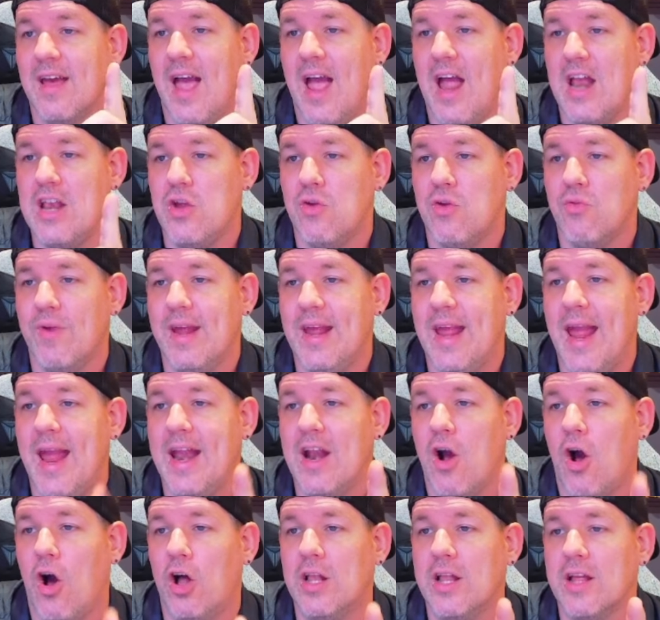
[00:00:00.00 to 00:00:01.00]
and you
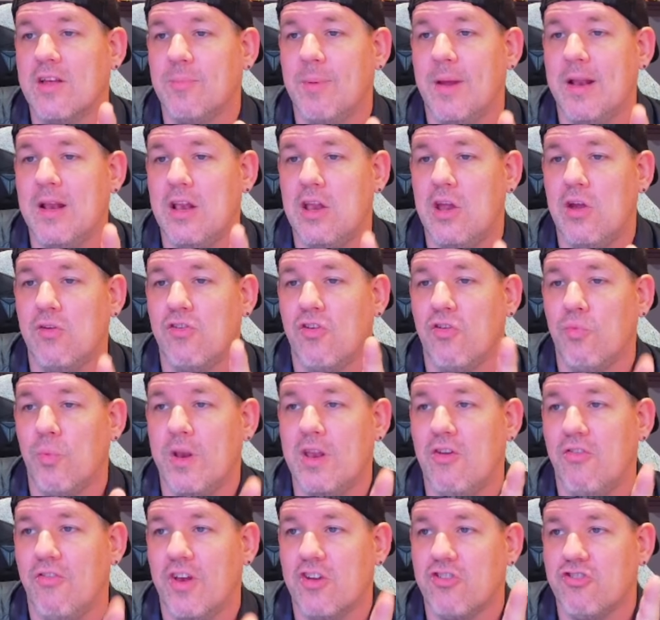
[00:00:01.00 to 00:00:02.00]
regain all expended uses
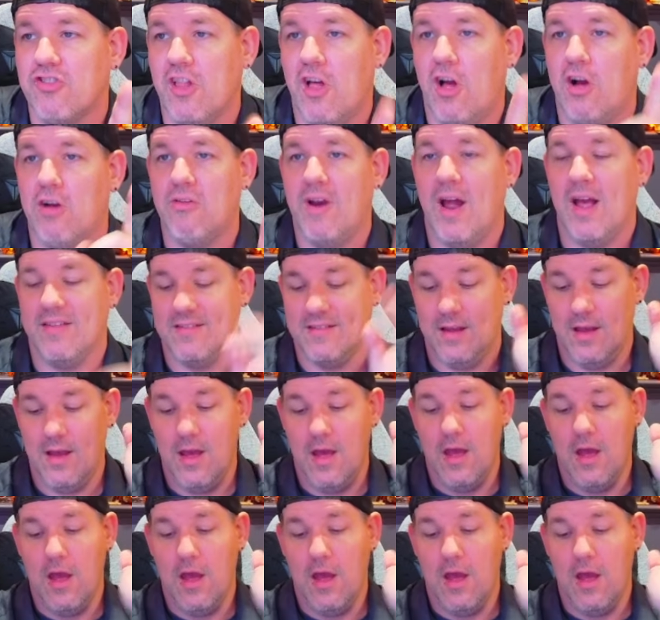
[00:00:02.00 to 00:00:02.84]
when you finish a long rest.